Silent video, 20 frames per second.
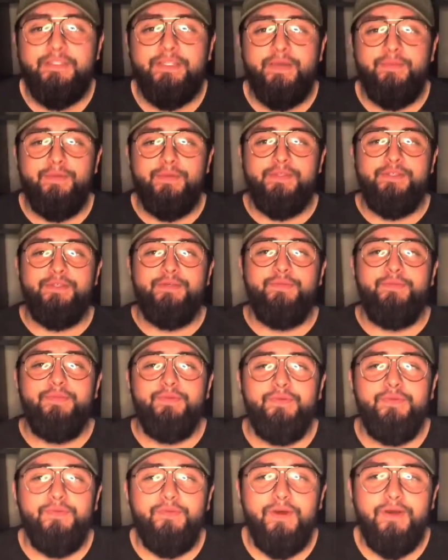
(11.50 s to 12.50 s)
YouTube?
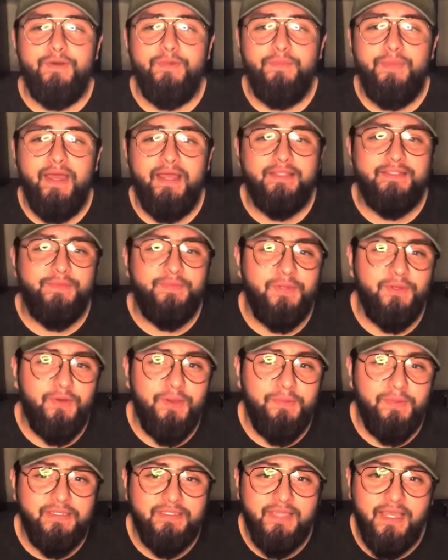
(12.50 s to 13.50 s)
Welcome back to
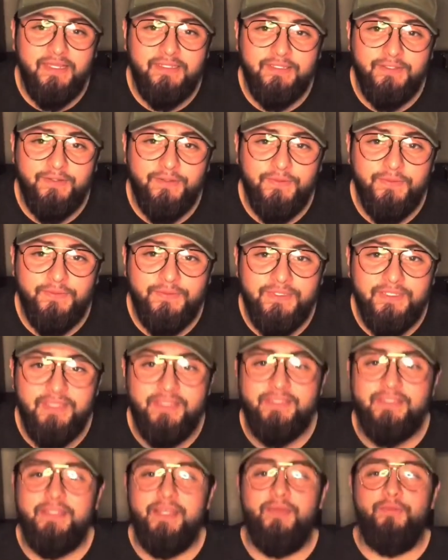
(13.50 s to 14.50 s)
BYB Tactical,
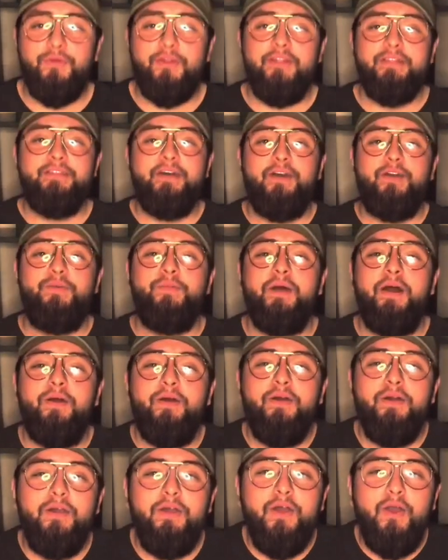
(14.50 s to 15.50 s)
and today we're going to talk
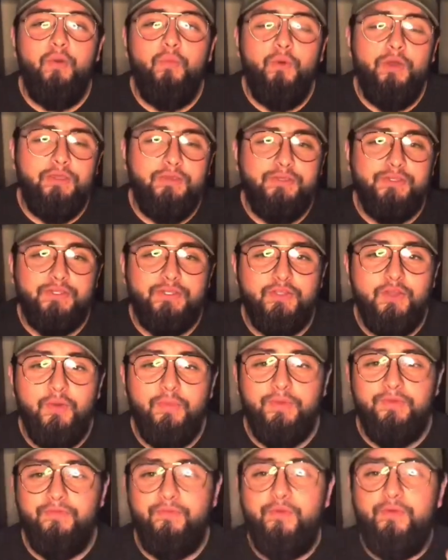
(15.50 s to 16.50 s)
about what you should know
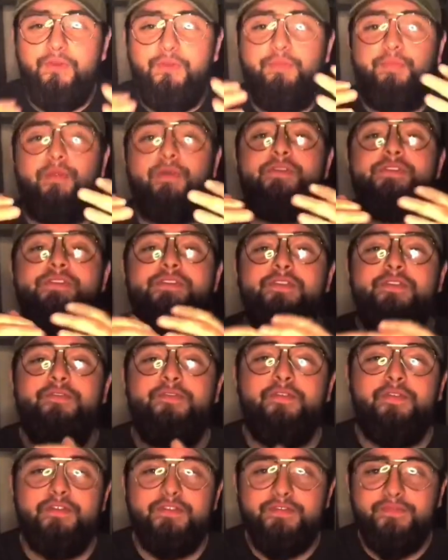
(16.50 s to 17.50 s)
before you purchase your
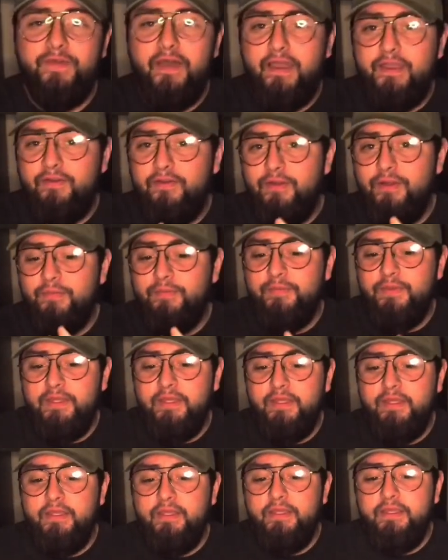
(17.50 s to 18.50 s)
first firearm.
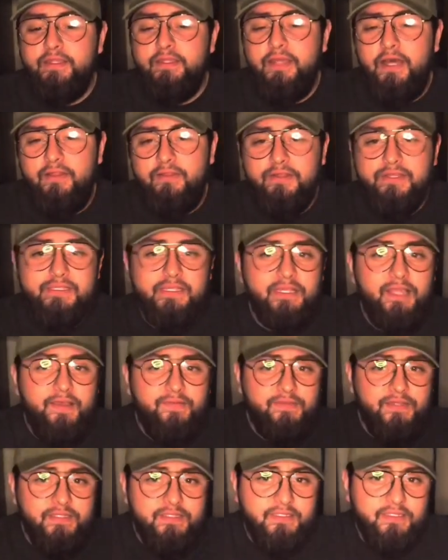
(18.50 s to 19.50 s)
Now, there is a lot
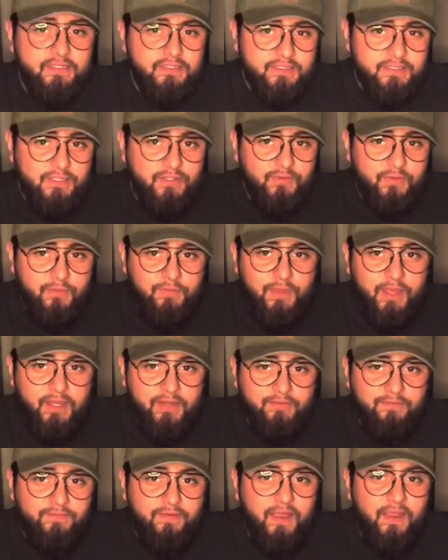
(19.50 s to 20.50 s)
of things to consider when
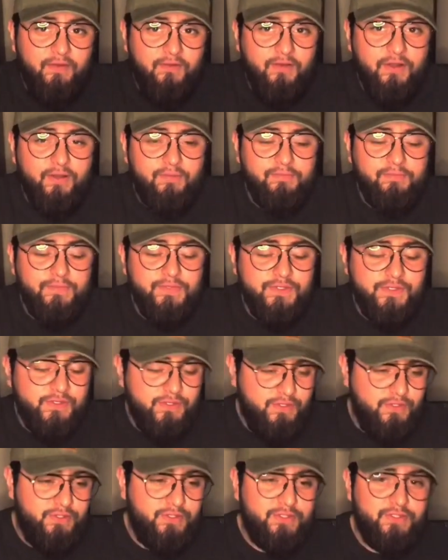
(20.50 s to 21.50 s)
buying a firearm. You
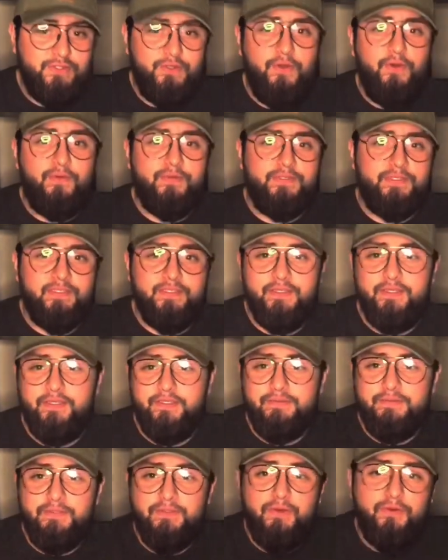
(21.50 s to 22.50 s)
shouldn't just go to the
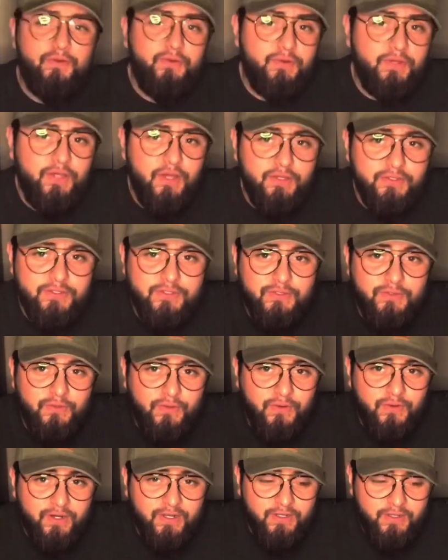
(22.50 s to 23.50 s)
local gun
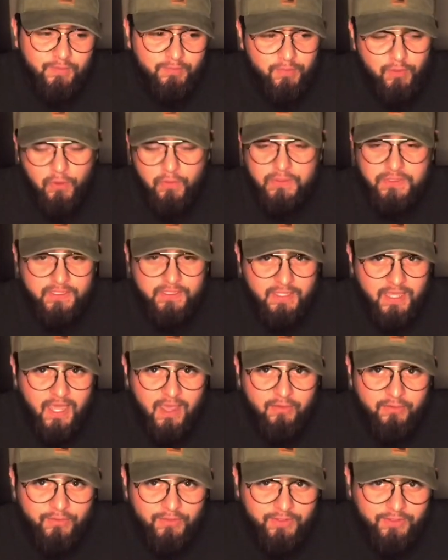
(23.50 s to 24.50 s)
store and approach the
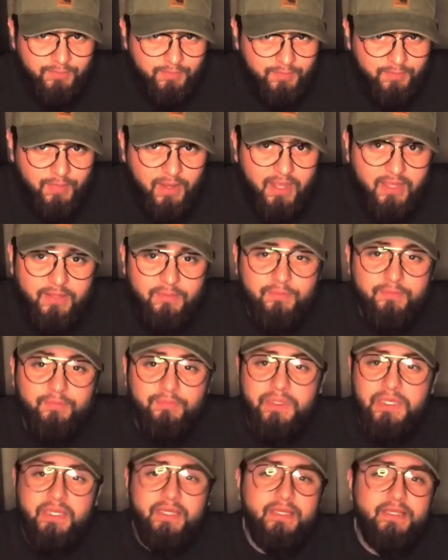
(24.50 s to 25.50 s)
counter and buy the
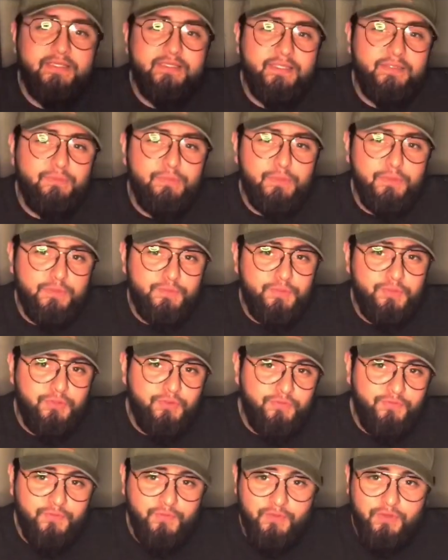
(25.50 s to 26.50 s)
biggest and most
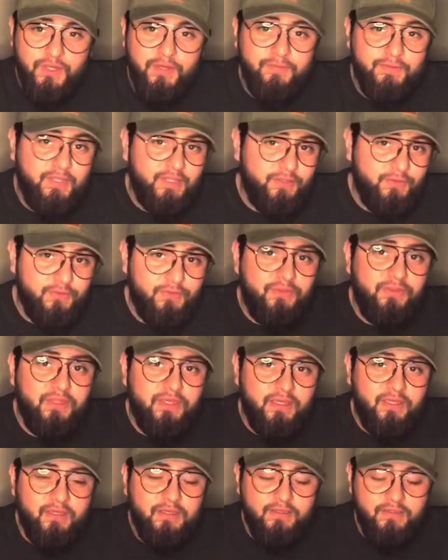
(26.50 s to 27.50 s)
beautiful gun that you
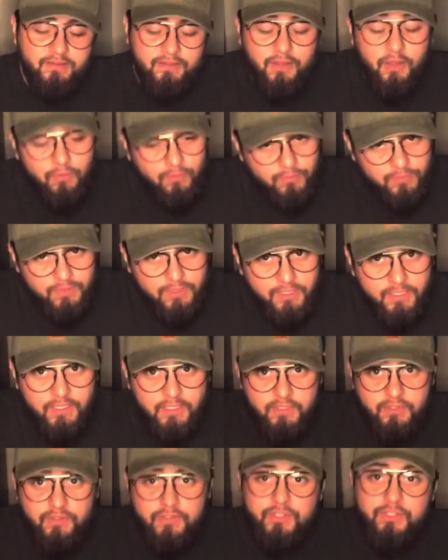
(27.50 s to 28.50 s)
think. No,
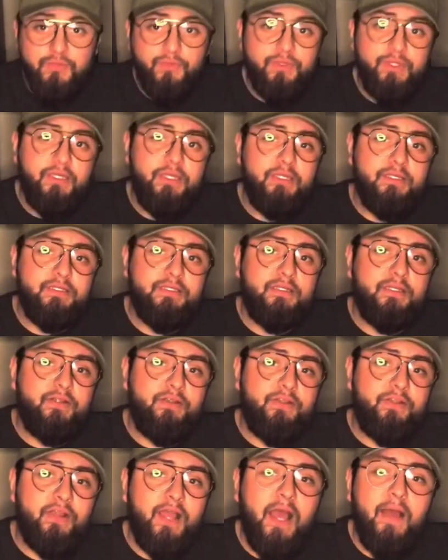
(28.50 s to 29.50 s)
you should really consider
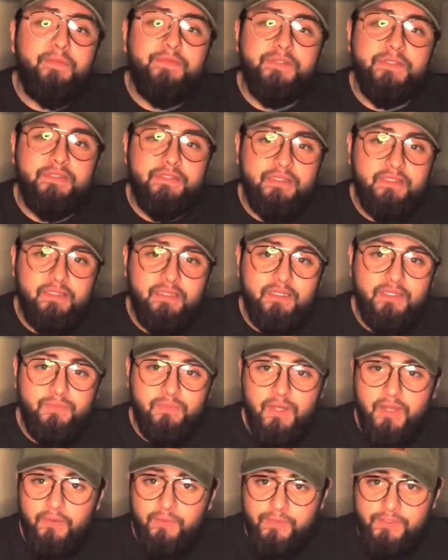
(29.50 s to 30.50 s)
your options and think
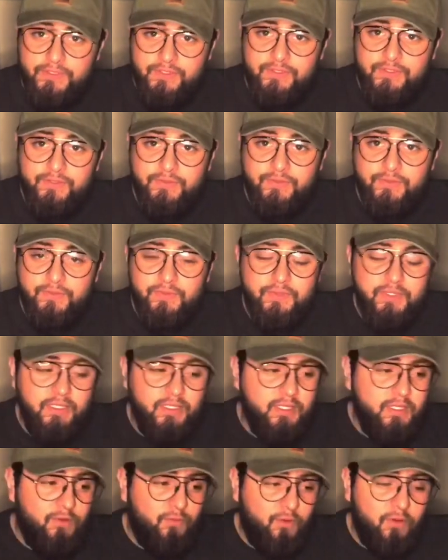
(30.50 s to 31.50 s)
about what you do.
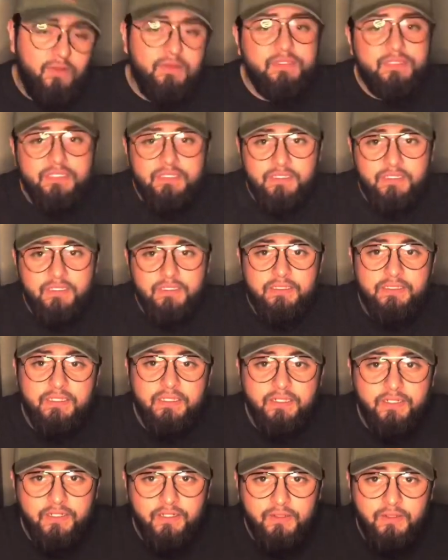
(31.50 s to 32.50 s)
One of those things to
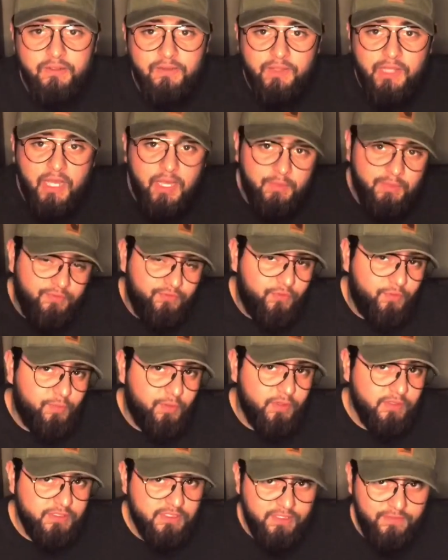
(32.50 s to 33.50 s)
consider before
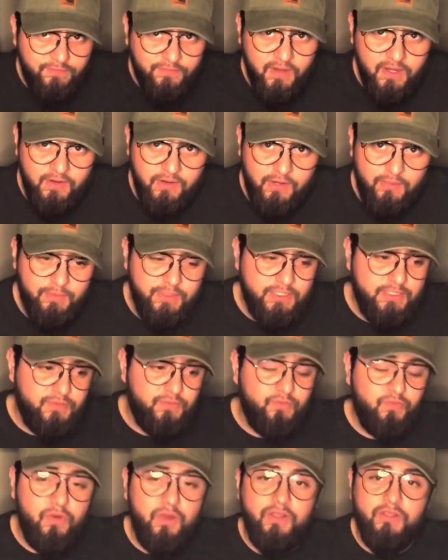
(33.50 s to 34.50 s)
purchasing a firearm is
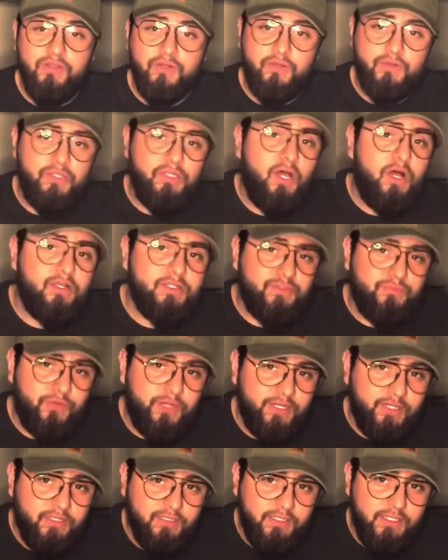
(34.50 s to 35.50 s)
one, your laws and
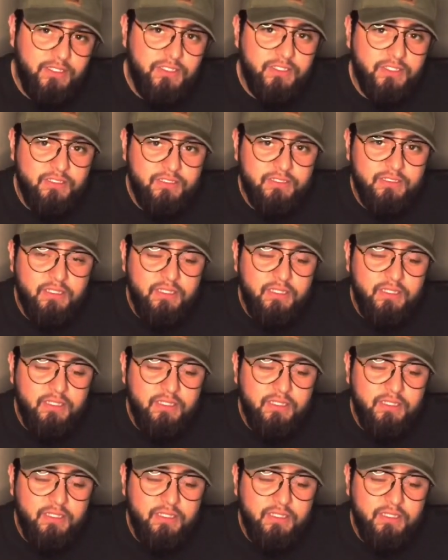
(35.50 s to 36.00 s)
regulations.